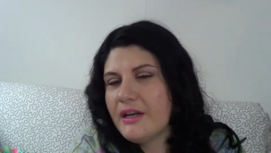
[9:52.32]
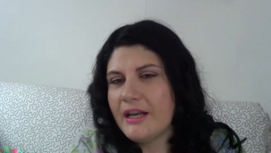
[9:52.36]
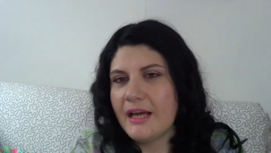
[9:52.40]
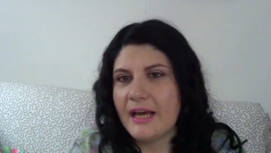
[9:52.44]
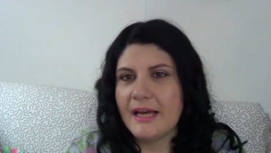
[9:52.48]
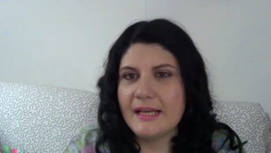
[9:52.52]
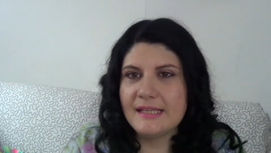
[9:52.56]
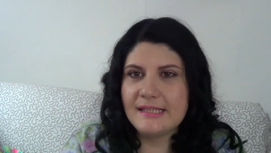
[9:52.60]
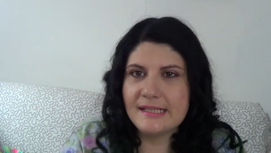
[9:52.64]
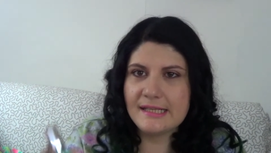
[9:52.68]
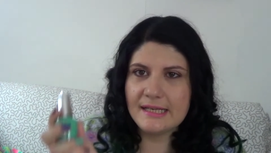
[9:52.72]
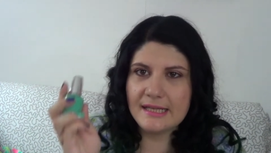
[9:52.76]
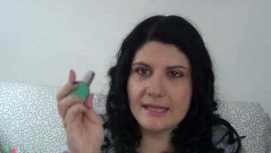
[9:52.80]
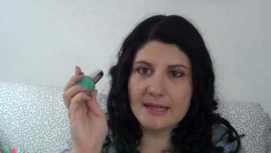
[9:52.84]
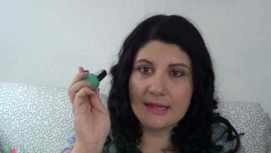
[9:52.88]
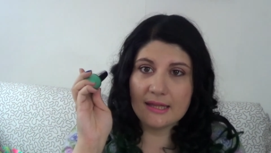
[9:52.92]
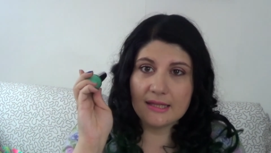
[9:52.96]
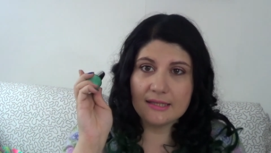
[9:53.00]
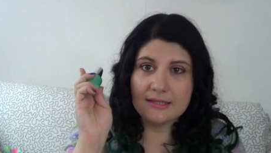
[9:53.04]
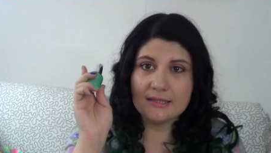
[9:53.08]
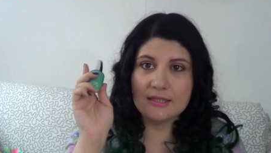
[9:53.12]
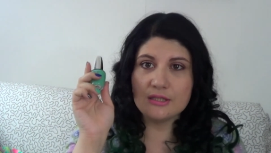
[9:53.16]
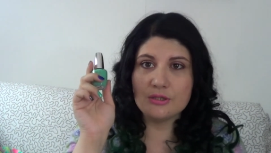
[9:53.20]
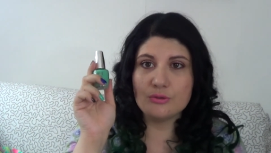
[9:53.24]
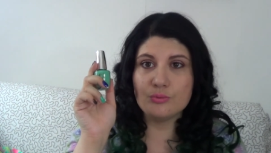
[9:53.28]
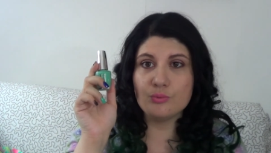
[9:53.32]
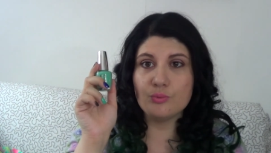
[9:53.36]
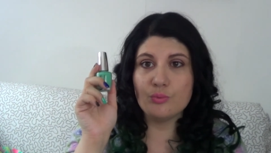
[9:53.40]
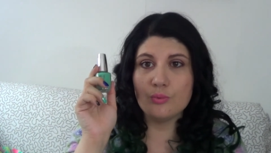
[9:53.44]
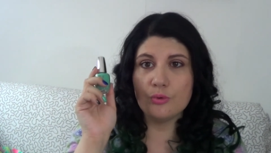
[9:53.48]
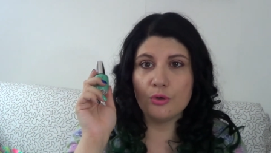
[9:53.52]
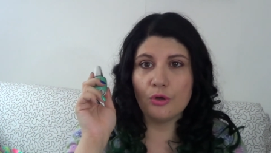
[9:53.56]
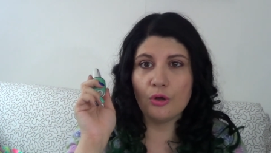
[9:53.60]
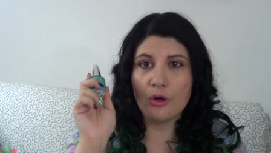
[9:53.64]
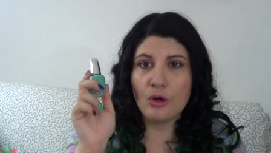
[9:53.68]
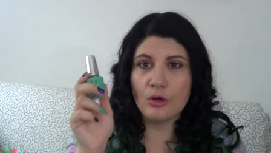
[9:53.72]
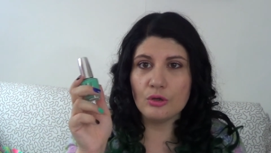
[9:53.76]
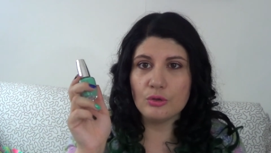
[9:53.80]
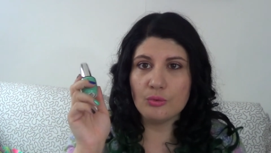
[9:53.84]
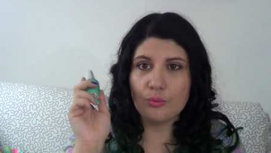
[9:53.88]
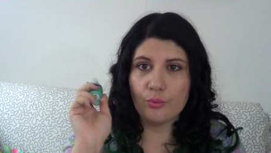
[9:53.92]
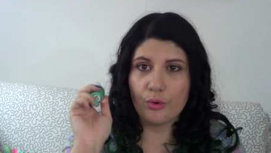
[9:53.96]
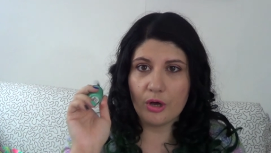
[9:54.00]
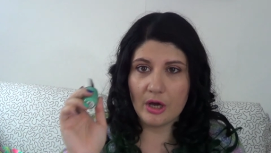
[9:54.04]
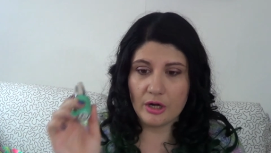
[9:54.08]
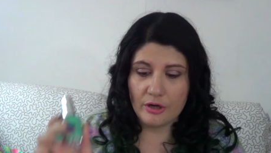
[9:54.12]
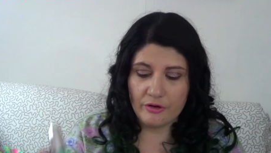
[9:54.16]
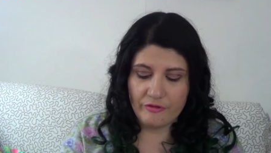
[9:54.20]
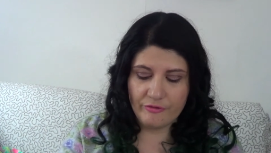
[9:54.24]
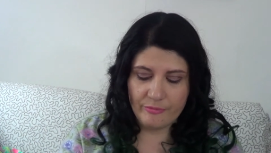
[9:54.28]
nicely, this is not
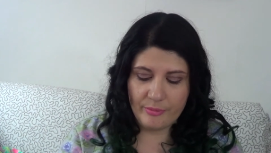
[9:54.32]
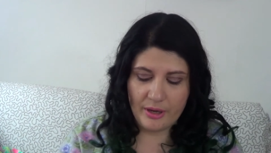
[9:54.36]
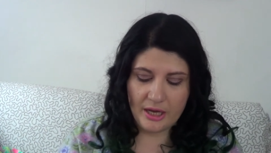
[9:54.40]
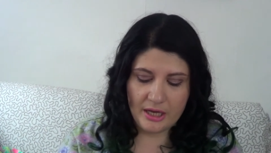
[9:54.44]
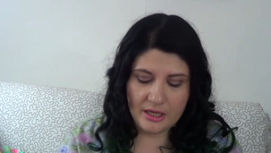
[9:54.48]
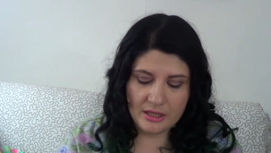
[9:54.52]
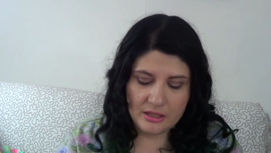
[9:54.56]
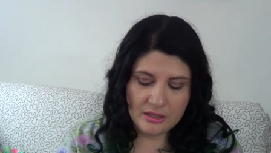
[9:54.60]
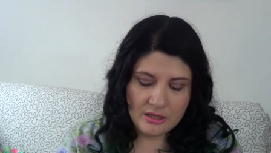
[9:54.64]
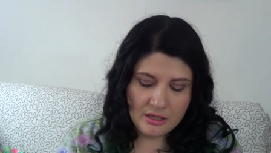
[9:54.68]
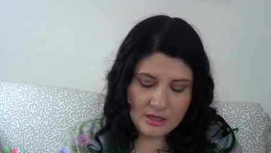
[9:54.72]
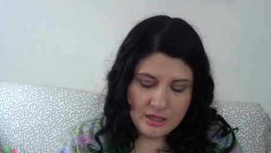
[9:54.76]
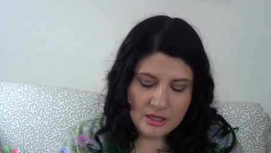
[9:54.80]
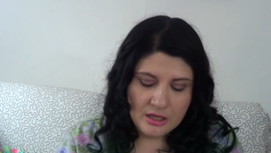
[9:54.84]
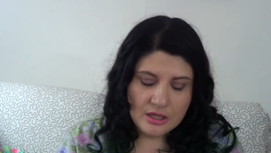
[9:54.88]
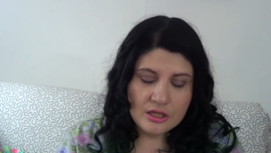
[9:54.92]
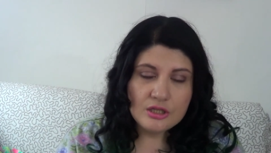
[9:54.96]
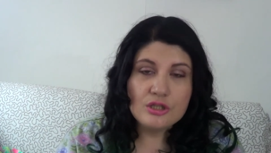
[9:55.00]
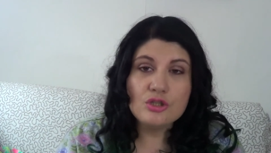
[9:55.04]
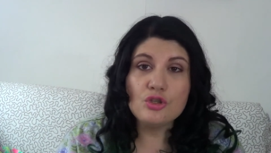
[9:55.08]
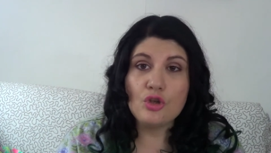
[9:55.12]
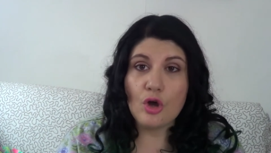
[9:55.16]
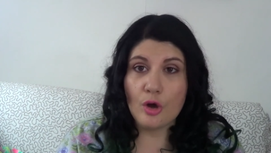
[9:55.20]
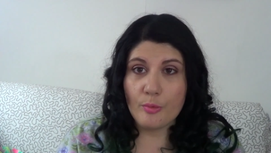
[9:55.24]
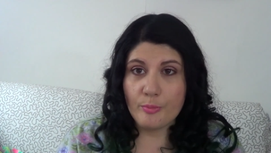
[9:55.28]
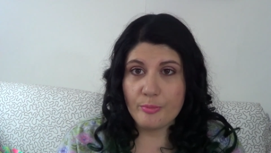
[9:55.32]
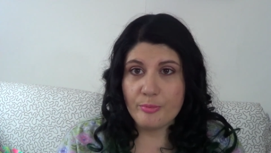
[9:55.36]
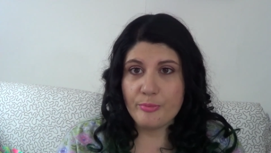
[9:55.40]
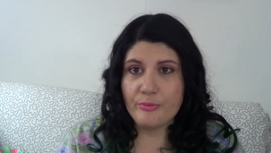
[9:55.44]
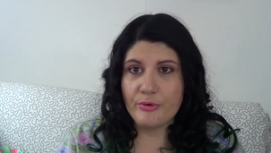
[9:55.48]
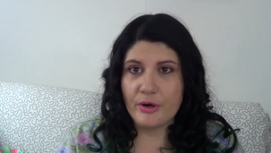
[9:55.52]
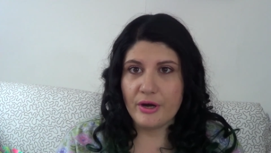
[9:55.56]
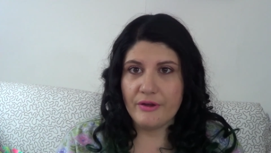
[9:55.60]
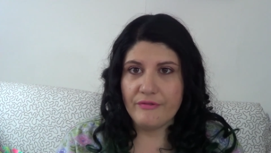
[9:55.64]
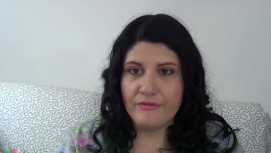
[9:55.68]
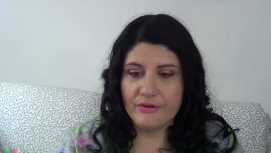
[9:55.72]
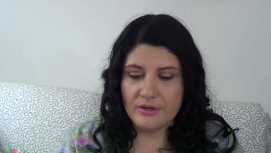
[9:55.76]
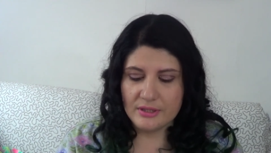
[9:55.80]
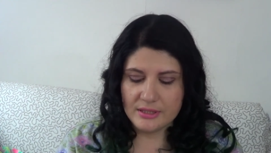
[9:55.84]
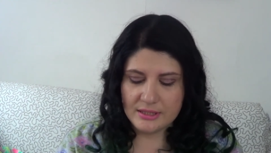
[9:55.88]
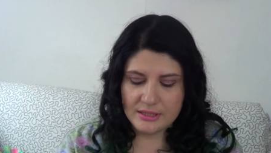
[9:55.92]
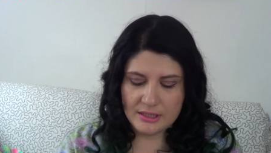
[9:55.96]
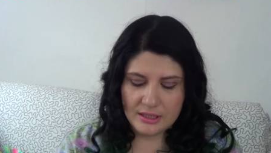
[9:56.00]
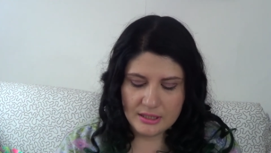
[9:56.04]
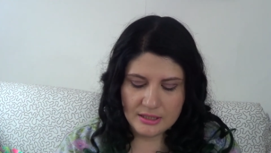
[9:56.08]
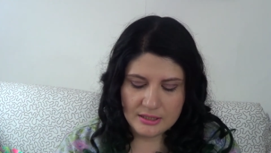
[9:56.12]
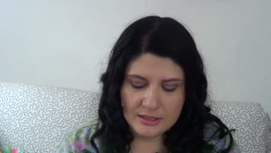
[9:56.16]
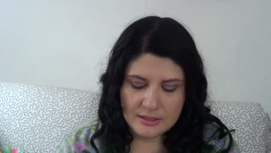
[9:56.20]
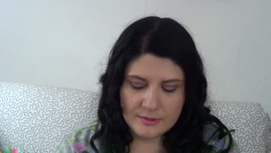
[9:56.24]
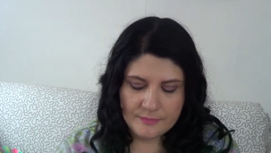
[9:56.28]
one of my top
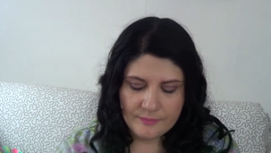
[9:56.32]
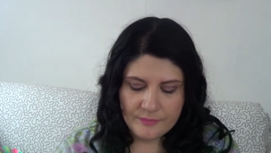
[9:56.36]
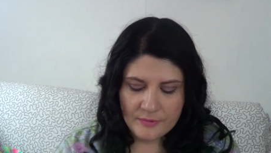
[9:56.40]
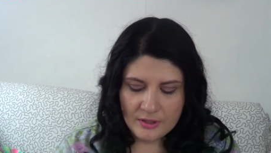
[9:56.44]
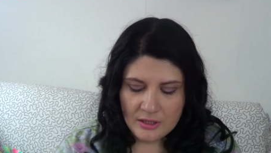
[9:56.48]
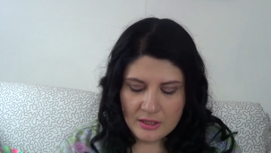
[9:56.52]
preferences.